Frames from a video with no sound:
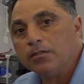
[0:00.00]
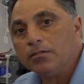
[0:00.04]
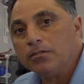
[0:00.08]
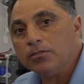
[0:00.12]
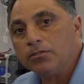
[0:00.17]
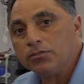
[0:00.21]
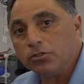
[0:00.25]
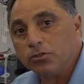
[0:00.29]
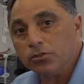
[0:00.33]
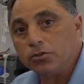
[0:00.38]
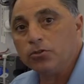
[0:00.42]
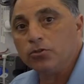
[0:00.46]

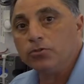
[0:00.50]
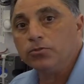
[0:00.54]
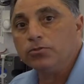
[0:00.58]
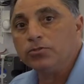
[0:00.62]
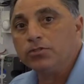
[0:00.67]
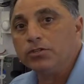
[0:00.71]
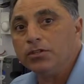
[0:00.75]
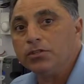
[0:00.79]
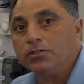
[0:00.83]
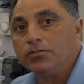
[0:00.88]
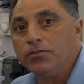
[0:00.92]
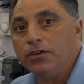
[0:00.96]
This concludes
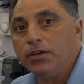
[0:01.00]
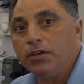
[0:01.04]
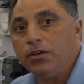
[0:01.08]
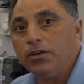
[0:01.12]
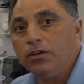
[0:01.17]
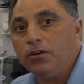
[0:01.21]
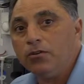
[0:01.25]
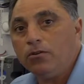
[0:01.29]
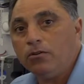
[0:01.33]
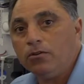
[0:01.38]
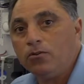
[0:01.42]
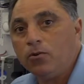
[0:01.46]
this
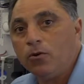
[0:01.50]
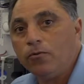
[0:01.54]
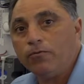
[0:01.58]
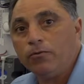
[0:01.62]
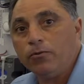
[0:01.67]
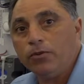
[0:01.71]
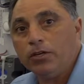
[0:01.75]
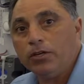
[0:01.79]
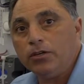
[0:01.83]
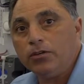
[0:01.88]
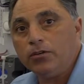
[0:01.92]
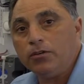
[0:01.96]
video.
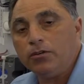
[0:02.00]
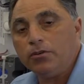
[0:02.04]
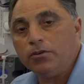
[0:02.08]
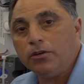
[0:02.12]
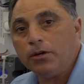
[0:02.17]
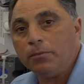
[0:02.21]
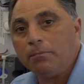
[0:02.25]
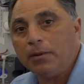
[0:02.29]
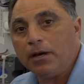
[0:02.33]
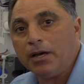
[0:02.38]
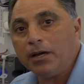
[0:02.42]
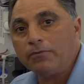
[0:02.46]
Hopefully you
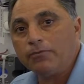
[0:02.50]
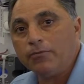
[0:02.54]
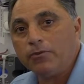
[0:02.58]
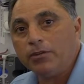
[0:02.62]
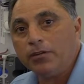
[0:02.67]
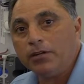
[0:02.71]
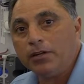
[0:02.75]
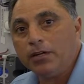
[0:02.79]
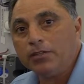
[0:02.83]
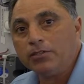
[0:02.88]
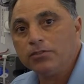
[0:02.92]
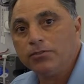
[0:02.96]
come back for the
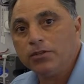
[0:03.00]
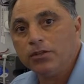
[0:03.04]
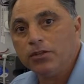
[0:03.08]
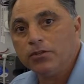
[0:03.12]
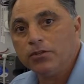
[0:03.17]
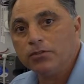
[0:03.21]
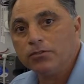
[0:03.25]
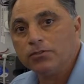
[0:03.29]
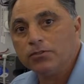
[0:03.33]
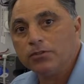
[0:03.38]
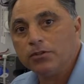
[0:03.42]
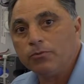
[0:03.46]
next
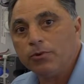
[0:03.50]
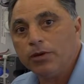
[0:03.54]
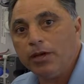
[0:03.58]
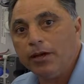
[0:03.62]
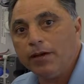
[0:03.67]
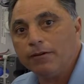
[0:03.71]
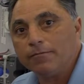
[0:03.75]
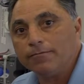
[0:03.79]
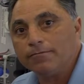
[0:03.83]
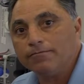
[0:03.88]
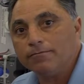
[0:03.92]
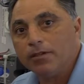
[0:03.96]
videos that we
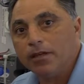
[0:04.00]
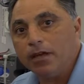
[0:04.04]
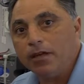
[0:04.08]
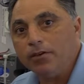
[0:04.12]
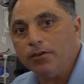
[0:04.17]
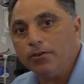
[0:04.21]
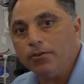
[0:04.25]
have. Thank